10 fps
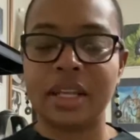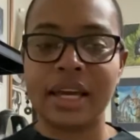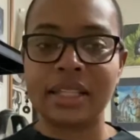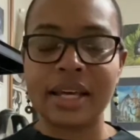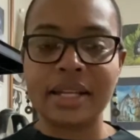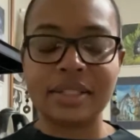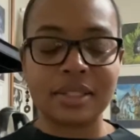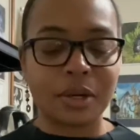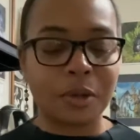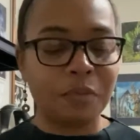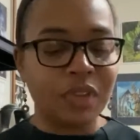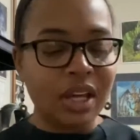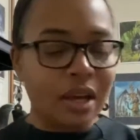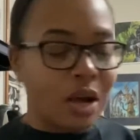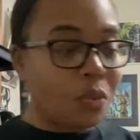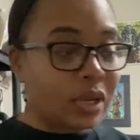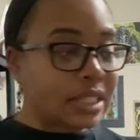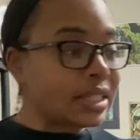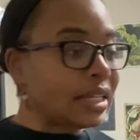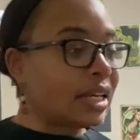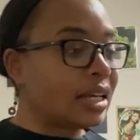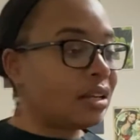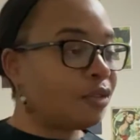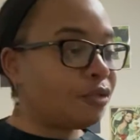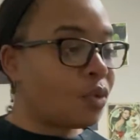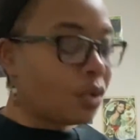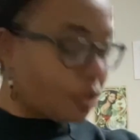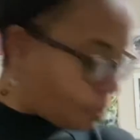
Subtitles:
like that. So once again, for the